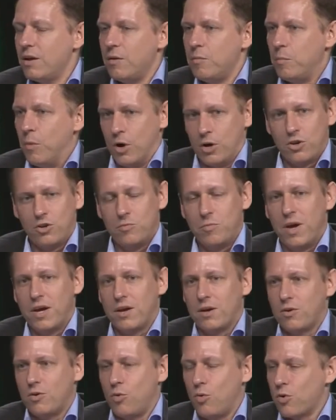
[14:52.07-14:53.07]
Mark, you'd make
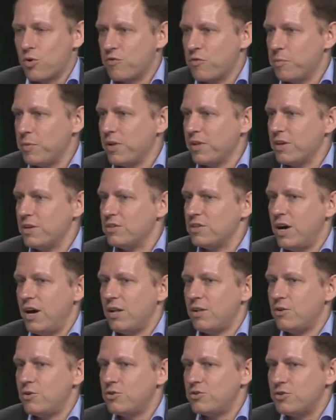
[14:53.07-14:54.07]
a quarter of a billion
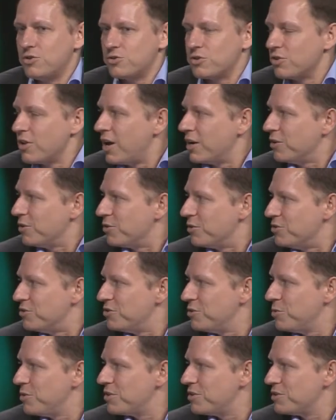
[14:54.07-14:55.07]
dollars. There's a lot you could
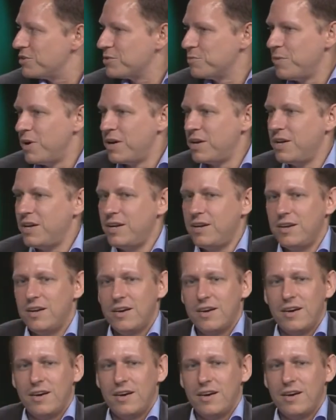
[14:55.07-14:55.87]
do with this money.